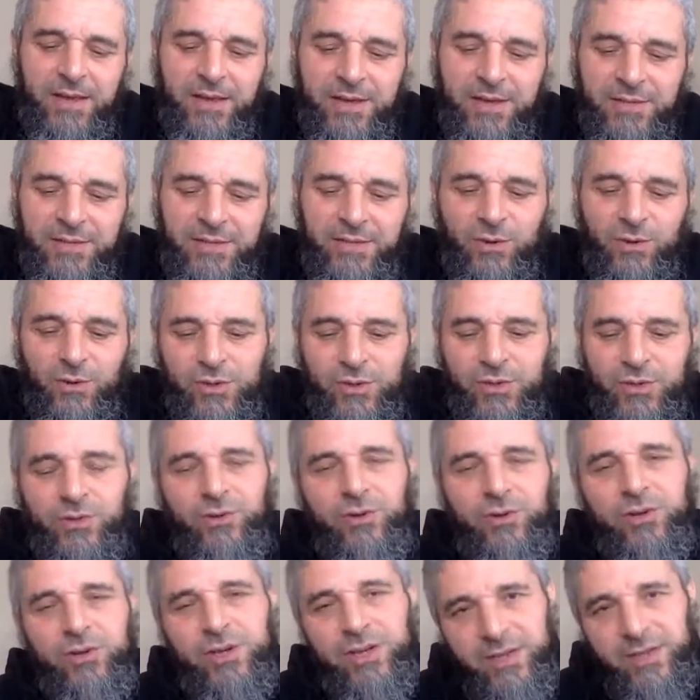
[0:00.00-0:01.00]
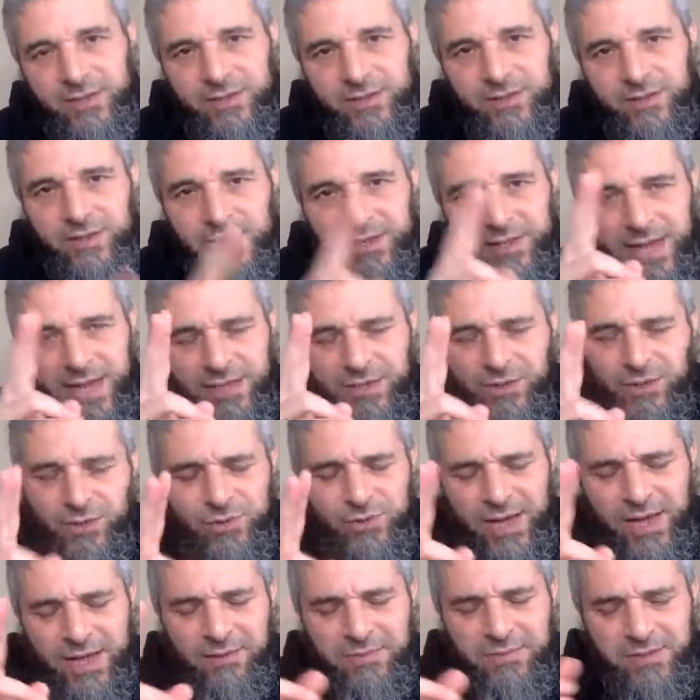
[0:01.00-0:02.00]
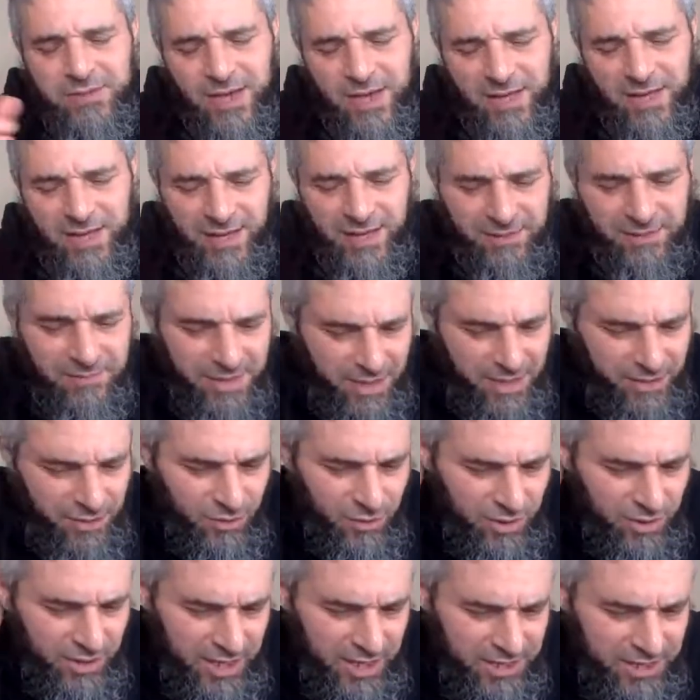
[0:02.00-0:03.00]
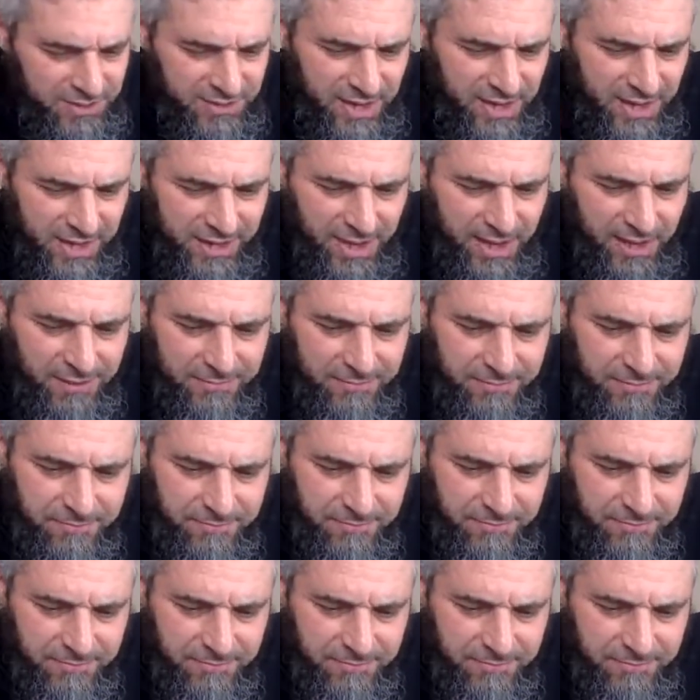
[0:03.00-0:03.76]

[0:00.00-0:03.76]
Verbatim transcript: It's also uh, it's, it has two names, Al-Imran or Az-Zahra.